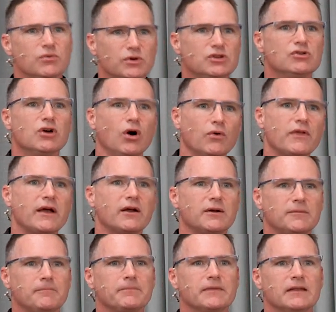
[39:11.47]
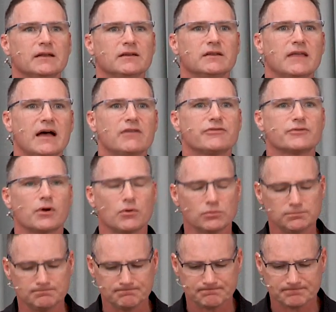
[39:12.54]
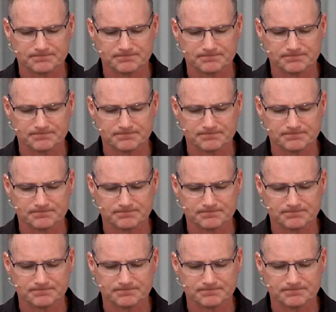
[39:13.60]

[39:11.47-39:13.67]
when you go there to that throne?